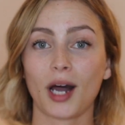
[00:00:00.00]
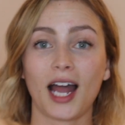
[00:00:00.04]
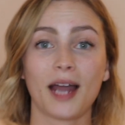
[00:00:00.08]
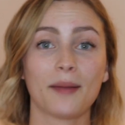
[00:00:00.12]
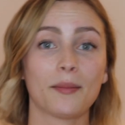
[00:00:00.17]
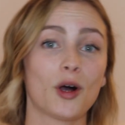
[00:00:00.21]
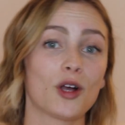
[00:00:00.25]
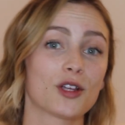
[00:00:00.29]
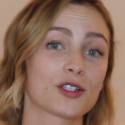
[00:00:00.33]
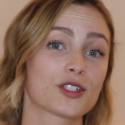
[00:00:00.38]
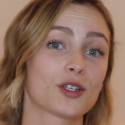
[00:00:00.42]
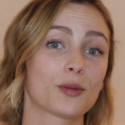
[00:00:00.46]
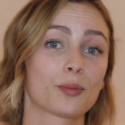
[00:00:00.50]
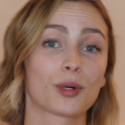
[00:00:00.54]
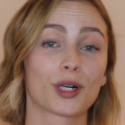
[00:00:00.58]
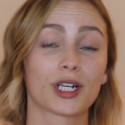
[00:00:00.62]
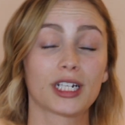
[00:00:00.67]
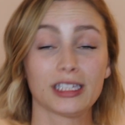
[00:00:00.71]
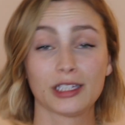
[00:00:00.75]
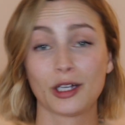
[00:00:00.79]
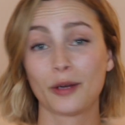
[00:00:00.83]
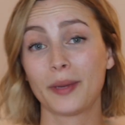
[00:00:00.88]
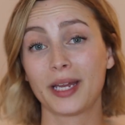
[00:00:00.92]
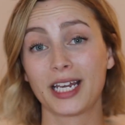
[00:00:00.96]
I'm also
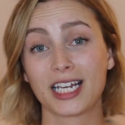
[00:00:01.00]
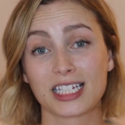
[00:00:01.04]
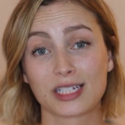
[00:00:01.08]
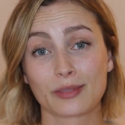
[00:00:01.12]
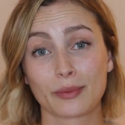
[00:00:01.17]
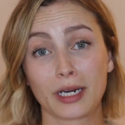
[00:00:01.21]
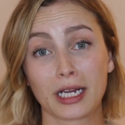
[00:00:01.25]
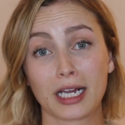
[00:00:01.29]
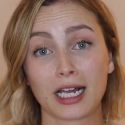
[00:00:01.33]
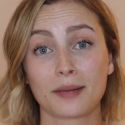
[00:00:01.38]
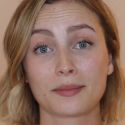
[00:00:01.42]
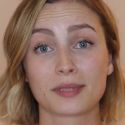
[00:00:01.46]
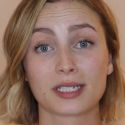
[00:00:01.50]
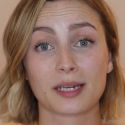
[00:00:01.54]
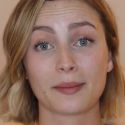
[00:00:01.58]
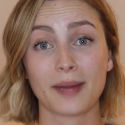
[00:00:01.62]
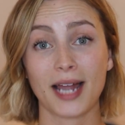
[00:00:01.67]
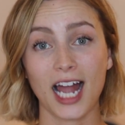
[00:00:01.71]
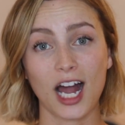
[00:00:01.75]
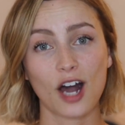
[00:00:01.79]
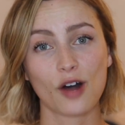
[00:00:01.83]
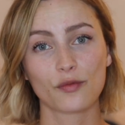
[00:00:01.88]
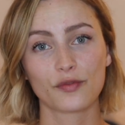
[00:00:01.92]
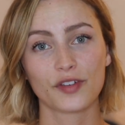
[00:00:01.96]
pretty low maintenance when it comes to my
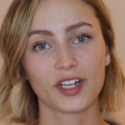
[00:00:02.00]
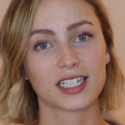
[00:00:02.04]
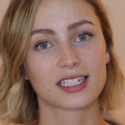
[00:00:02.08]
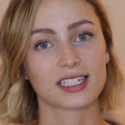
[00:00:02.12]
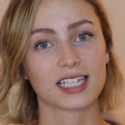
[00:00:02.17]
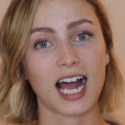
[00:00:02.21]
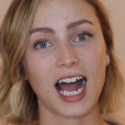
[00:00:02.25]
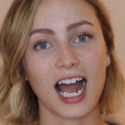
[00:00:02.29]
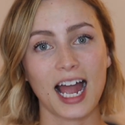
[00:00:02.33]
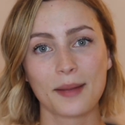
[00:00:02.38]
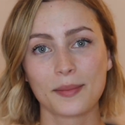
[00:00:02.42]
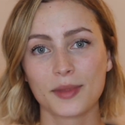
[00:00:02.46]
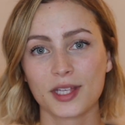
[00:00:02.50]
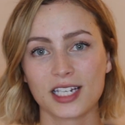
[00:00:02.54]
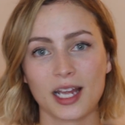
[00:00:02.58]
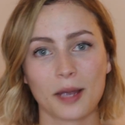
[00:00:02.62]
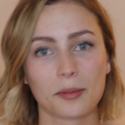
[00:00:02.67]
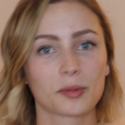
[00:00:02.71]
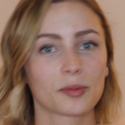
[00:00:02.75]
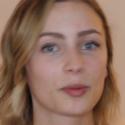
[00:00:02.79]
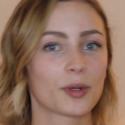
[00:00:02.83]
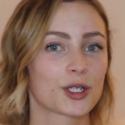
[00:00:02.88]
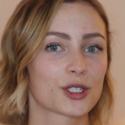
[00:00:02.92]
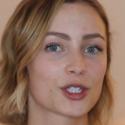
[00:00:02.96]
outfits. I'm the
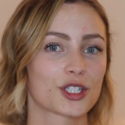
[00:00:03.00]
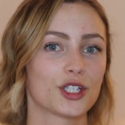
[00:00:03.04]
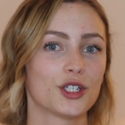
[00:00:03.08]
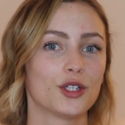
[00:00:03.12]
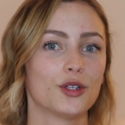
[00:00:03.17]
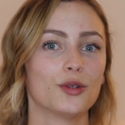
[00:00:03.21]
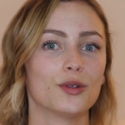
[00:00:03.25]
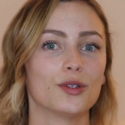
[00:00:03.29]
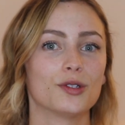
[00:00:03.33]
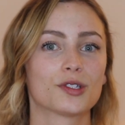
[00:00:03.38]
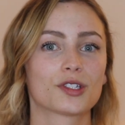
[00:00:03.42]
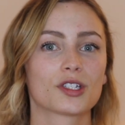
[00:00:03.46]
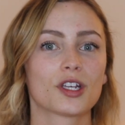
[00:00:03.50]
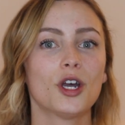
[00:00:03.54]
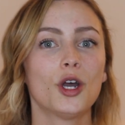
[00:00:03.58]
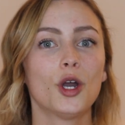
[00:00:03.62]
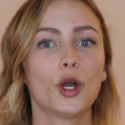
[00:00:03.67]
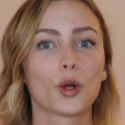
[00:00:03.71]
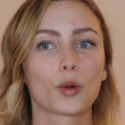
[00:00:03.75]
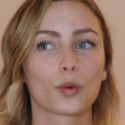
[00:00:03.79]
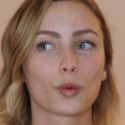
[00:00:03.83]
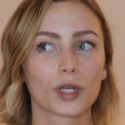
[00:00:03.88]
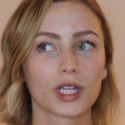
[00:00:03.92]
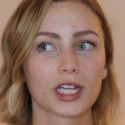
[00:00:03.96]
type of person who's
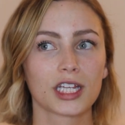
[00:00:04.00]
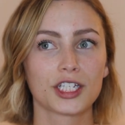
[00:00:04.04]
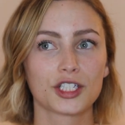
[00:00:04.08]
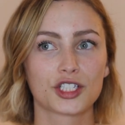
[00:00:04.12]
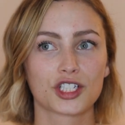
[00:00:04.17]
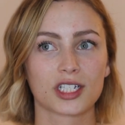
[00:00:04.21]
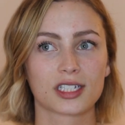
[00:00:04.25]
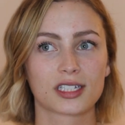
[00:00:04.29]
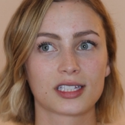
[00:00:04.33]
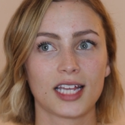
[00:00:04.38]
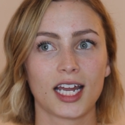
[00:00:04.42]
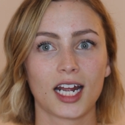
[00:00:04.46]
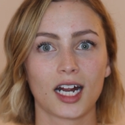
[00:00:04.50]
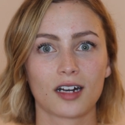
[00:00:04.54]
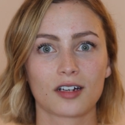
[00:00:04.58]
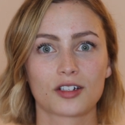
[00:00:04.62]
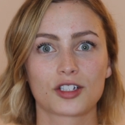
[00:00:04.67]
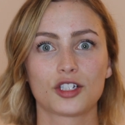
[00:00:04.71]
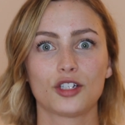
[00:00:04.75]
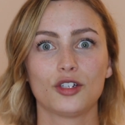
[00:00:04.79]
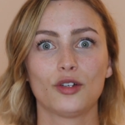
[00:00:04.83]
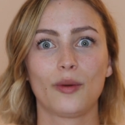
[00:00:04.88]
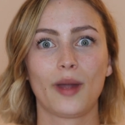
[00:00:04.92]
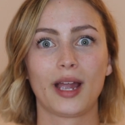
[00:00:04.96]
really just there
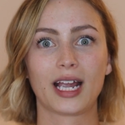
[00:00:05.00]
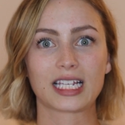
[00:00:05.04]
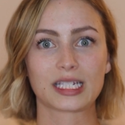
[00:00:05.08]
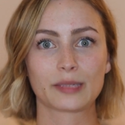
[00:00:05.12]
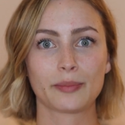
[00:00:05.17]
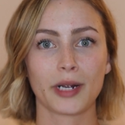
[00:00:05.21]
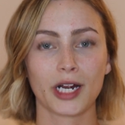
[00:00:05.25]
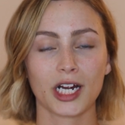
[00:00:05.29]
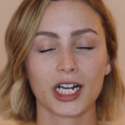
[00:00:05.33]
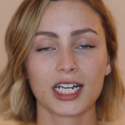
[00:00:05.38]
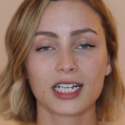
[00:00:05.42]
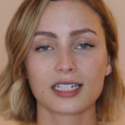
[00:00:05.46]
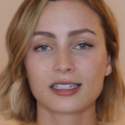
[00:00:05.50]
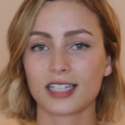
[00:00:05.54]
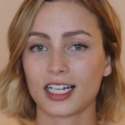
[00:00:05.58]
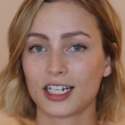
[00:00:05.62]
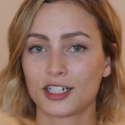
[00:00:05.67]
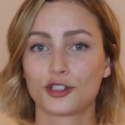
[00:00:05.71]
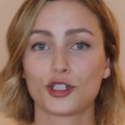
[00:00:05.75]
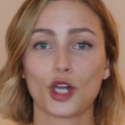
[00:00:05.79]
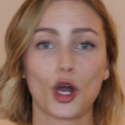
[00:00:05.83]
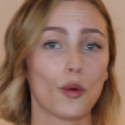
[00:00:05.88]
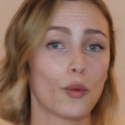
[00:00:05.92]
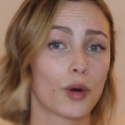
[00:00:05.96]
to experience. I
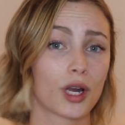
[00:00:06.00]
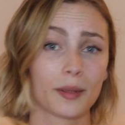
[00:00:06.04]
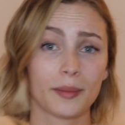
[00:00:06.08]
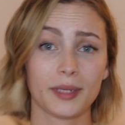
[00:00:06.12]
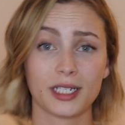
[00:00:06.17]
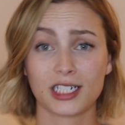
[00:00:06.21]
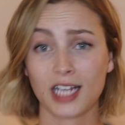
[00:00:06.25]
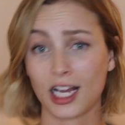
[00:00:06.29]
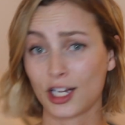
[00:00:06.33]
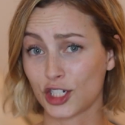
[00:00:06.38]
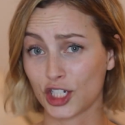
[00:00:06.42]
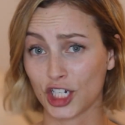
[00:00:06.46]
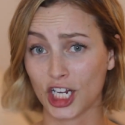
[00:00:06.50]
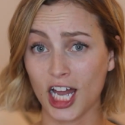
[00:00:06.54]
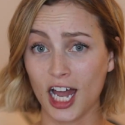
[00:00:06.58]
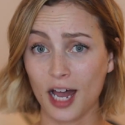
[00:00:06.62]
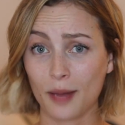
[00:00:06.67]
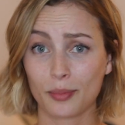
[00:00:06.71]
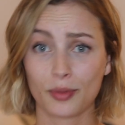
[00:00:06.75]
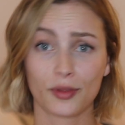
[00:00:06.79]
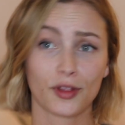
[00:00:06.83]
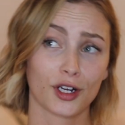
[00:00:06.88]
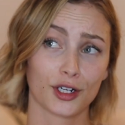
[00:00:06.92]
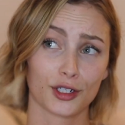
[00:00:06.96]
don't want to be touching
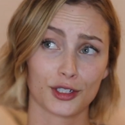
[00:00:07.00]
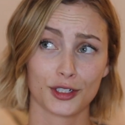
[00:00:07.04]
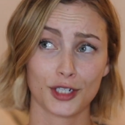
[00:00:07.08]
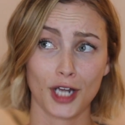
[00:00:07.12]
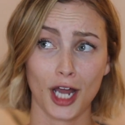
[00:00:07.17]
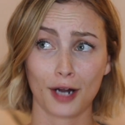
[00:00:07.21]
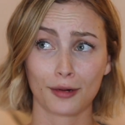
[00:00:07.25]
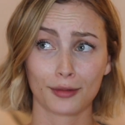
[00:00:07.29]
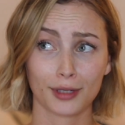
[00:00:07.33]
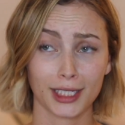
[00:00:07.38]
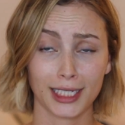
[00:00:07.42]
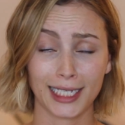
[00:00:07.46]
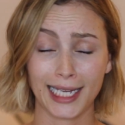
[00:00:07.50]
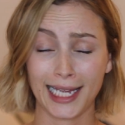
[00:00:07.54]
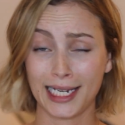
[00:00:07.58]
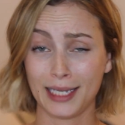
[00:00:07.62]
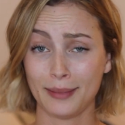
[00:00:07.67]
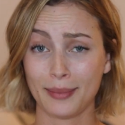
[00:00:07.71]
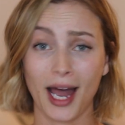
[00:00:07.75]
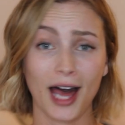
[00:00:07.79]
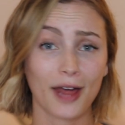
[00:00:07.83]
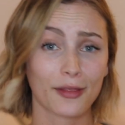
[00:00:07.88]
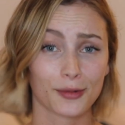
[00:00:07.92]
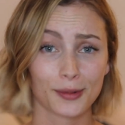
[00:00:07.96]
up. There's not really any
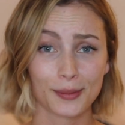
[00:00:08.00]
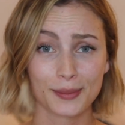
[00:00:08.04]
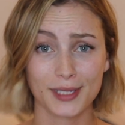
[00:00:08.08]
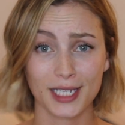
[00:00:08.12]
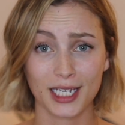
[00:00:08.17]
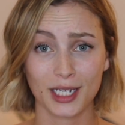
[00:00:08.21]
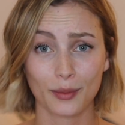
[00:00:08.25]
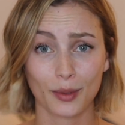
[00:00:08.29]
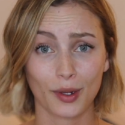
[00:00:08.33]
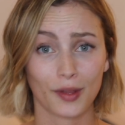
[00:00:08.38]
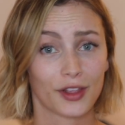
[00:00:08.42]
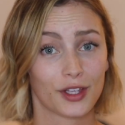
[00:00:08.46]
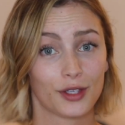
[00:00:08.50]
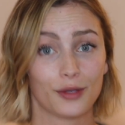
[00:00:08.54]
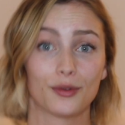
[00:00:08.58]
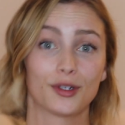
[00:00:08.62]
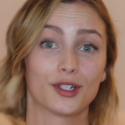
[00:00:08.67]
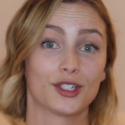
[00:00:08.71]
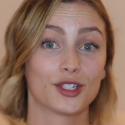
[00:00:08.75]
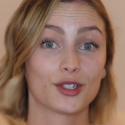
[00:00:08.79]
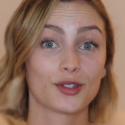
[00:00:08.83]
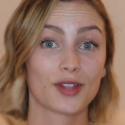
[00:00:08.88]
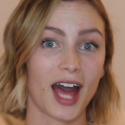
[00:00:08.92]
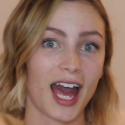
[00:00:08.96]
bathrooms anywhere that you
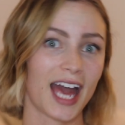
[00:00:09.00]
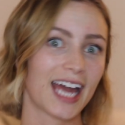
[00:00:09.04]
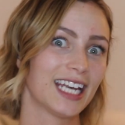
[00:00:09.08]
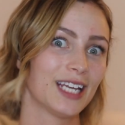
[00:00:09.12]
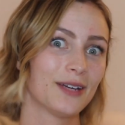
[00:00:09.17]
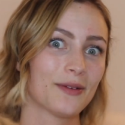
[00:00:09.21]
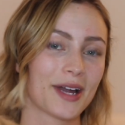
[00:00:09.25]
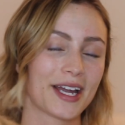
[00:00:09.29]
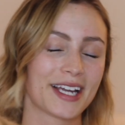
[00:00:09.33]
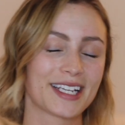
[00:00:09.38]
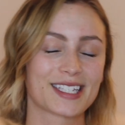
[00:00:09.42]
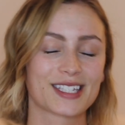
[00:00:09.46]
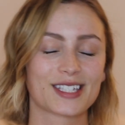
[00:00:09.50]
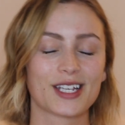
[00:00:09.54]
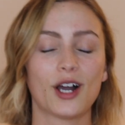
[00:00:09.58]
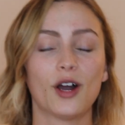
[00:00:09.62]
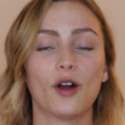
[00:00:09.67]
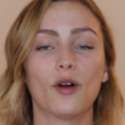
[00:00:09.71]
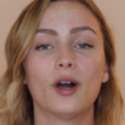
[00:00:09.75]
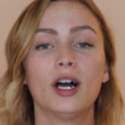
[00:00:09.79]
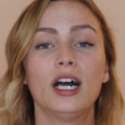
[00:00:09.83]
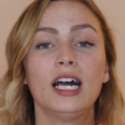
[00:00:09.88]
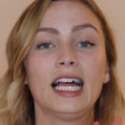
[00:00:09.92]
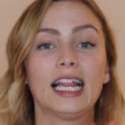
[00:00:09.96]
can do that anyway,
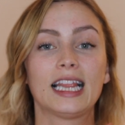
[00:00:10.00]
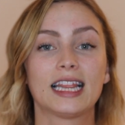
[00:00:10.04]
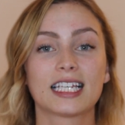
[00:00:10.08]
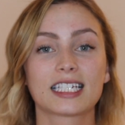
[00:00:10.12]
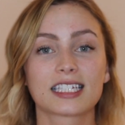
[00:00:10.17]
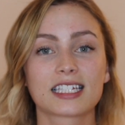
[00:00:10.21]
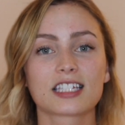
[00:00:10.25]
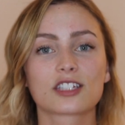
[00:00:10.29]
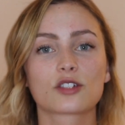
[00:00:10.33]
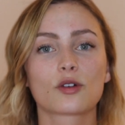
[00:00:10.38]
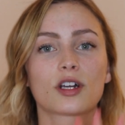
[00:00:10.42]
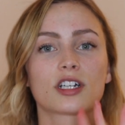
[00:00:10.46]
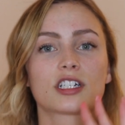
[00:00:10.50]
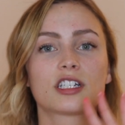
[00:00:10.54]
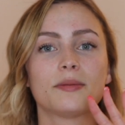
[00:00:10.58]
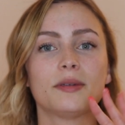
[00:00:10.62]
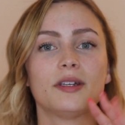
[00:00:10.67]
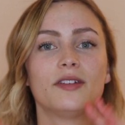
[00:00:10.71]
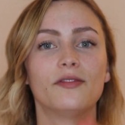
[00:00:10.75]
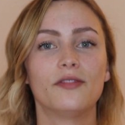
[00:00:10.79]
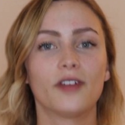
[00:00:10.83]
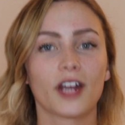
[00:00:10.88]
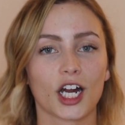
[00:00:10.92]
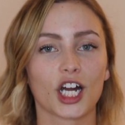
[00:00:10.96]
so this is going to
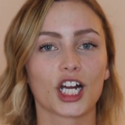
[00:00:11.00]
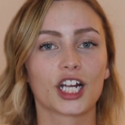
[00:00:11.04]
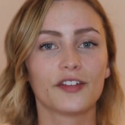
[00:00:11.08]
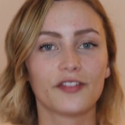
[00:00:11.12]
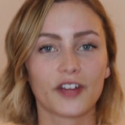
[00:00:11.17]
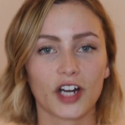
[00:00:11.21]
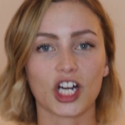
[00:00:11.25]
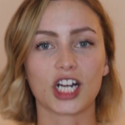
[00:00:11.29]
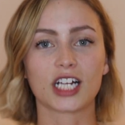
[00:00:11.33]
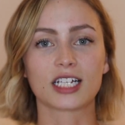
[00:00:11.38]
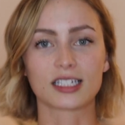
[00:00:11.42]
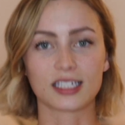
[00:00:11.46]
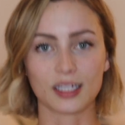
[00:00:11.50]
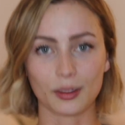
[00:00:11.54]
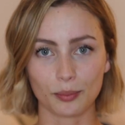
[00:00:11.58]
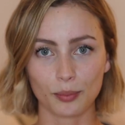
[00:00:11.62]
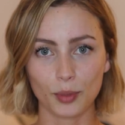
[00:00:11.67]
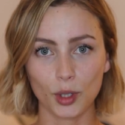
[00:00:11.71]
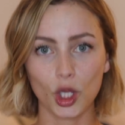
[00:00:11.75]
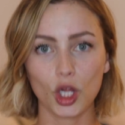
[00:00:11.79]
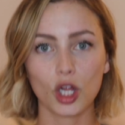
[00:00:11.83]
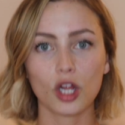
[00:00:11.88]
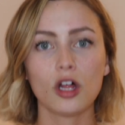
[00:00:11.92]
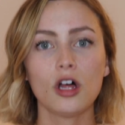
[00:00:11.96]
be very, very
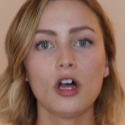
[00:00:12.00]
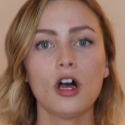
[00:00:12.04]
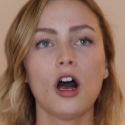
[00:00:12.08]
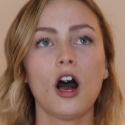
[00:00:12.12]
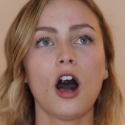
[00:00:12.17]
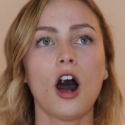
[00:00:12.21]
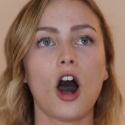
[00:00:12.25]
simple.